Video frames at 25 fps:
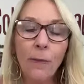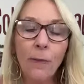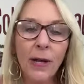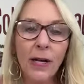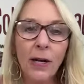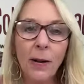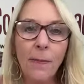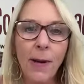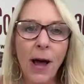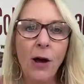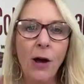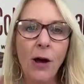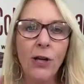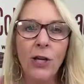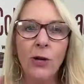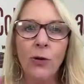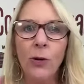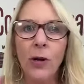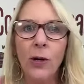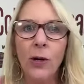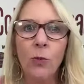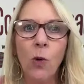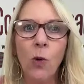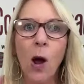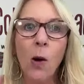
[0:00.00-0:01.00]
bit about
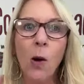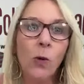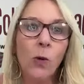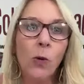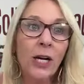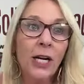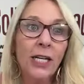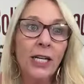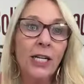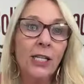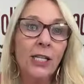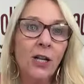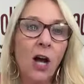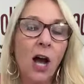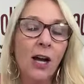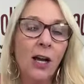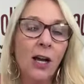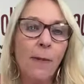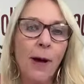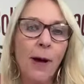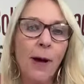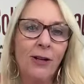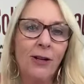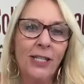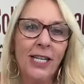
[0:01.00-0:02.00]
you and what we're going to talk
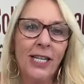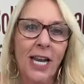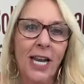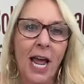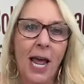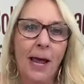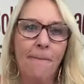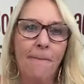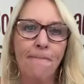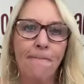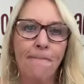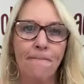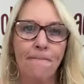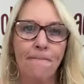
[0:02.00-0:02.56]
about today?